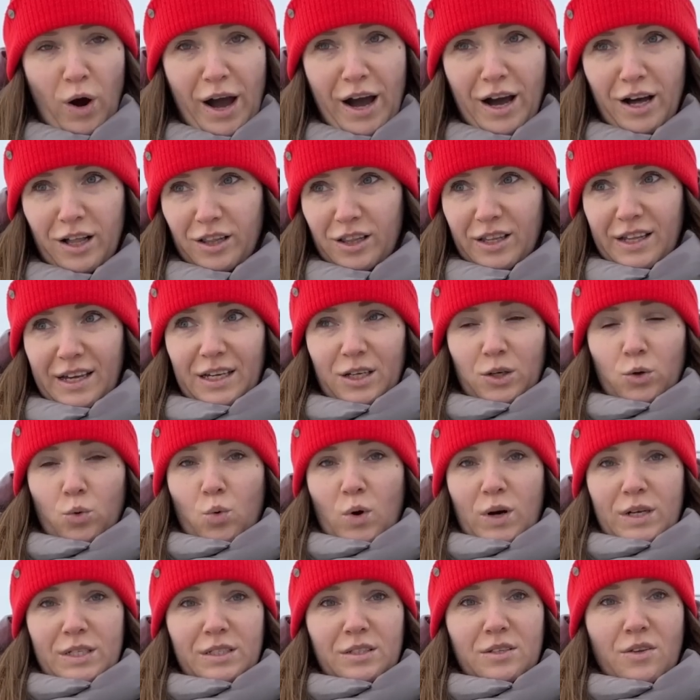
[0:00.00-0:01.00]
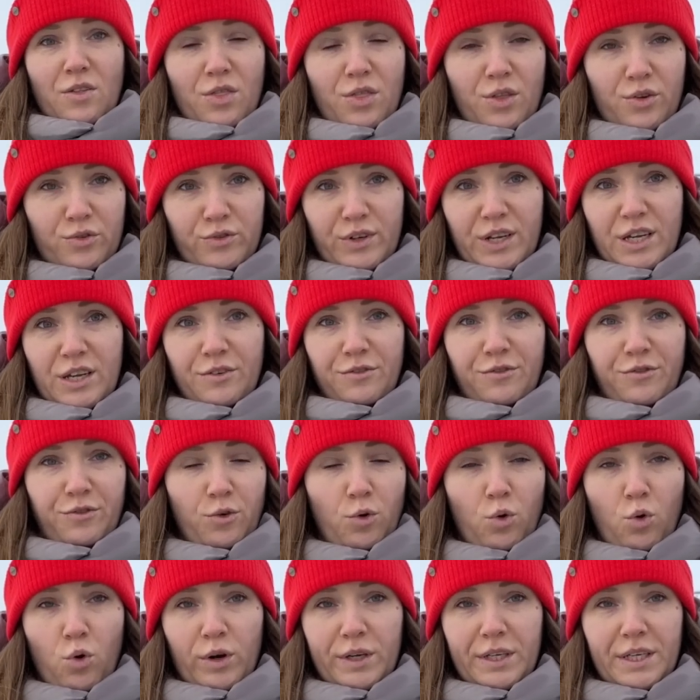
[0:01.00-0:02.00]
a while, like once in
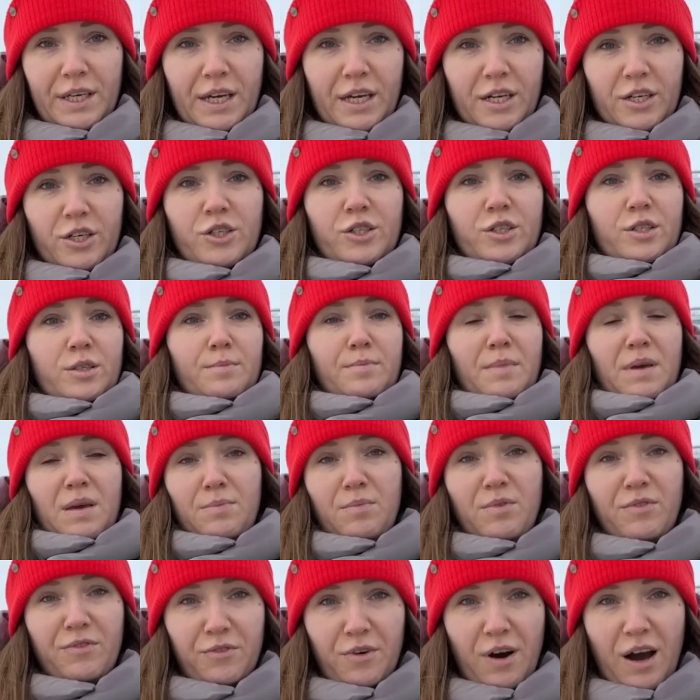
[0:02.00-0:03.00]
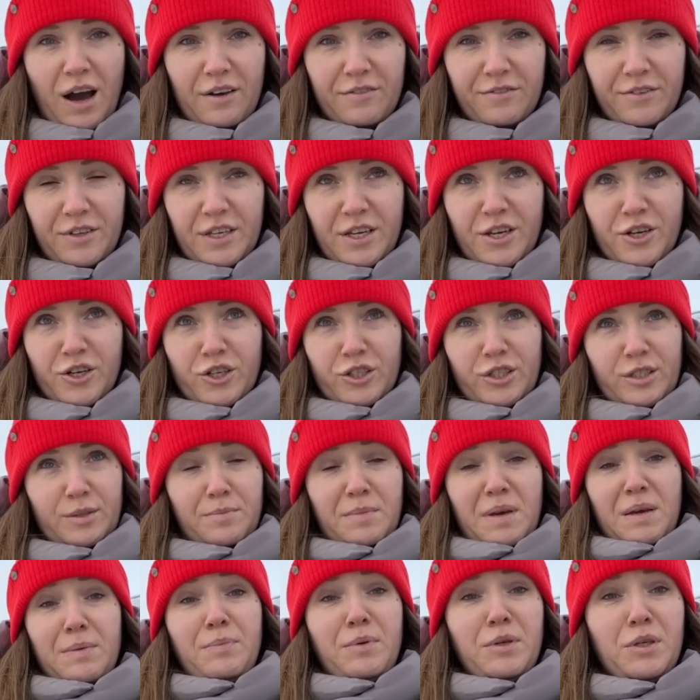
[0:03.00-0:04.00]
3-4 years, maybe 5
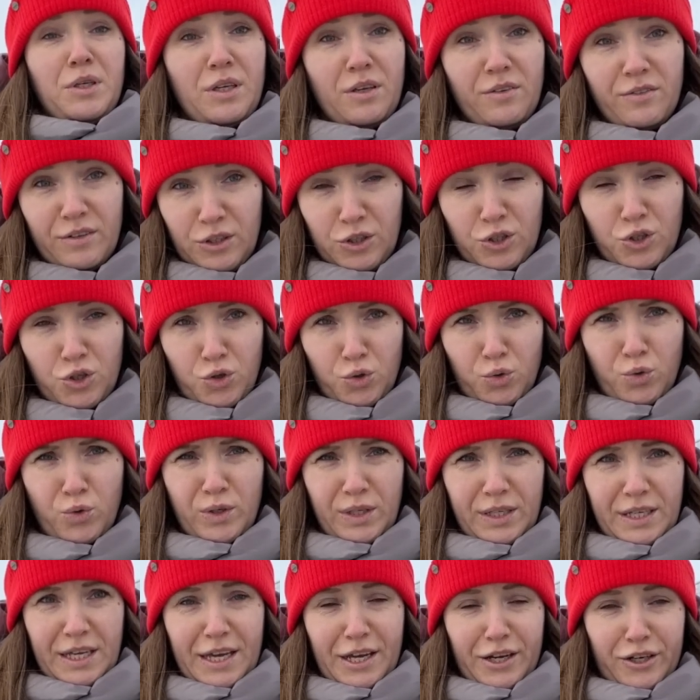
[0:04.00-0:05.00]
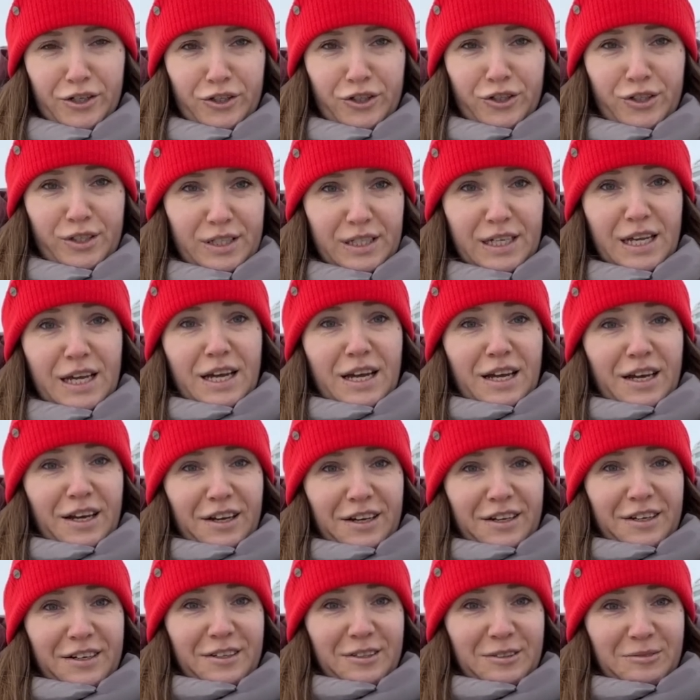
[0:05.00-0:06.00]
years, maybe even 2 years.
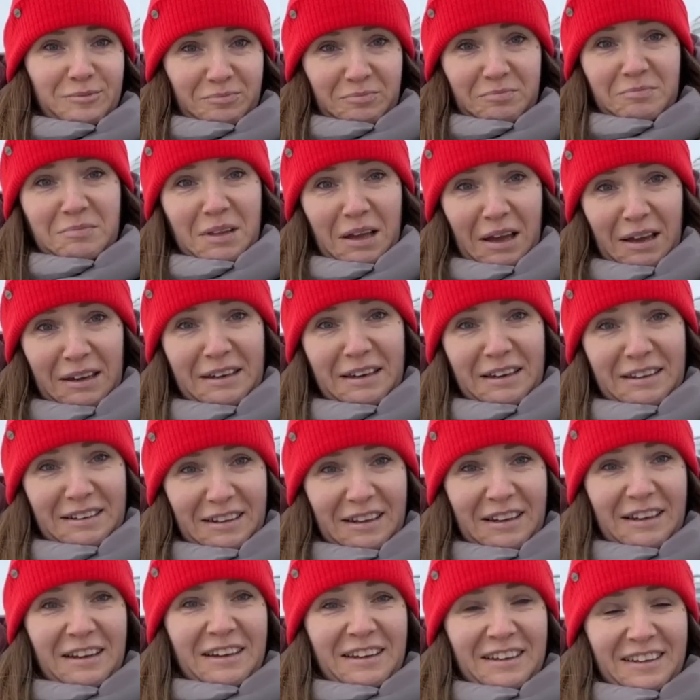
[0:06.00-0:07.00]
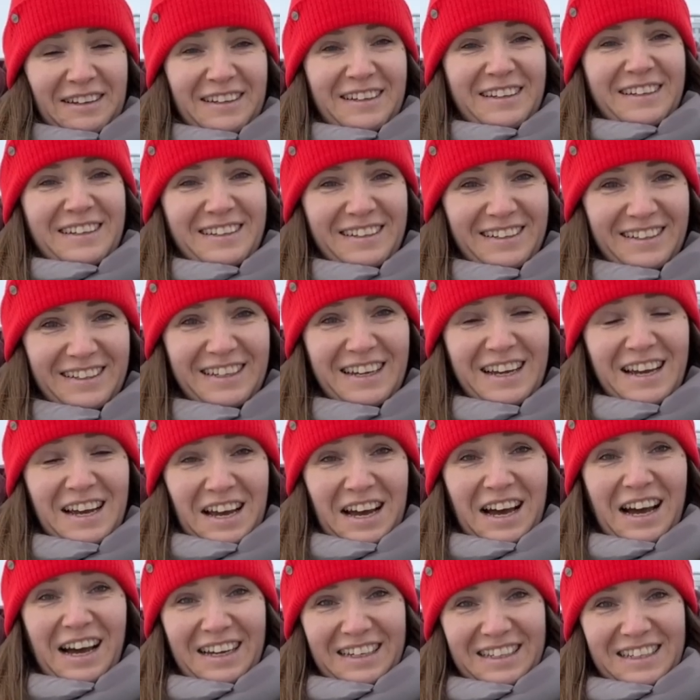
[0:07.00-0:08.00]
I
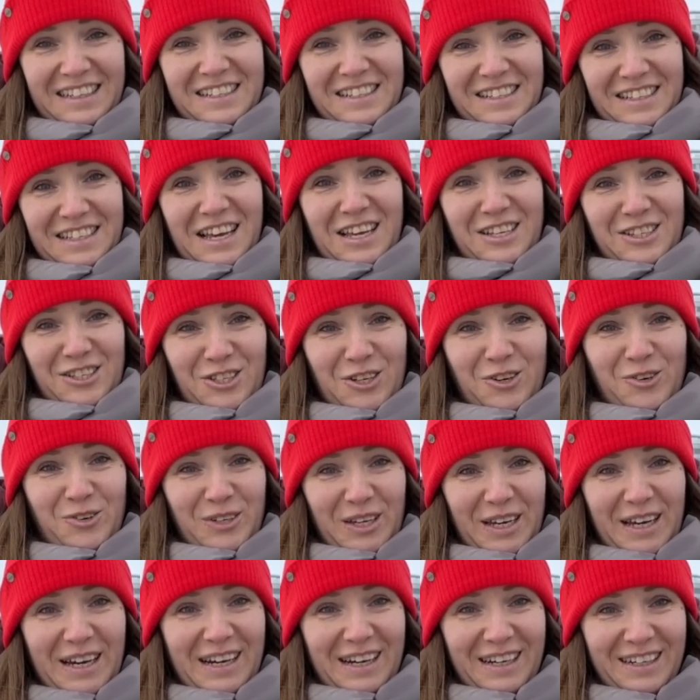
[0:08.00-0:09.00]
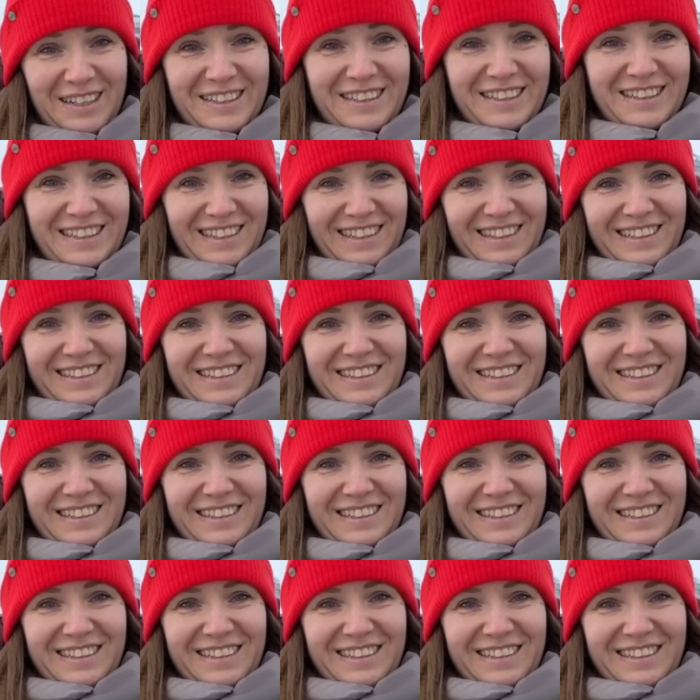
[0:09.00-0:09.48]
can say so, yeah.